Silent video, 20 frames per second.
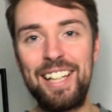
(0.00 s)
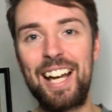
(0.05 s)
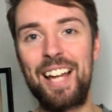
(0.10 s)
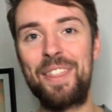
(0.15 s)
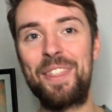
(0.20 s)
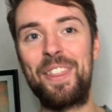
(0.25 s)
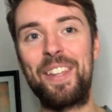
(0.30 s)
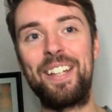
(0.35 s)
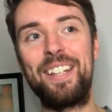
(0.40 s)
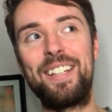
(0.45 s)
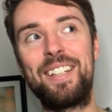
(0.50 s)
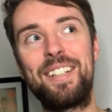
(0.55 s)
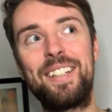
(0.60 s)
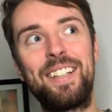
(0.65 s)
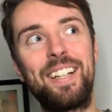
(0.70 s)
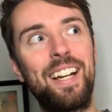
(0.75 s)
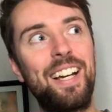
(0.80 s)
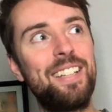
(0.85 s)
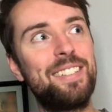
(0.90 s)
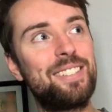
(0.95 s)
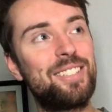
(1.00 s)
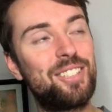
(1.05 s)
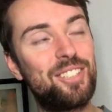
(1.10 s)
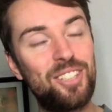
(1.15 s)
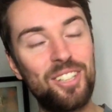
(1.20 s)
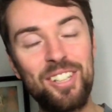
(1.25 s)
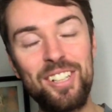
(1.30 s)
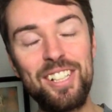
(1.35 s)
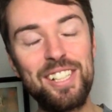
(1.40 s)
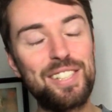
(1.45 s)
I think as
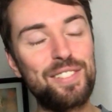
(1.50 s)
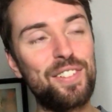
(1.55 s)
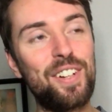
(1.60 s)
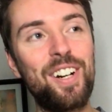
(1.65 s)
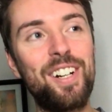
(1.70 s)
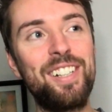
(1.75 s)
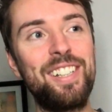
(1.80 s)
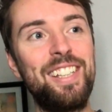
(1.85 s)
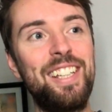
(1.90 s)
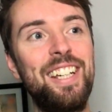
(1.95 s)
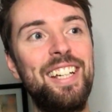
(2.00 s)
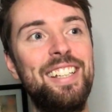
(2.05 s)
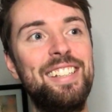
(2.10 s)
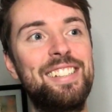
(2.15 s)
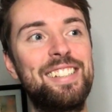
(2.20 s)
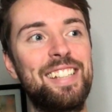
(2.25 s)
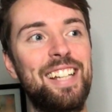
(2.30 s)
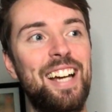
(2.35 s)
good as Vardy is,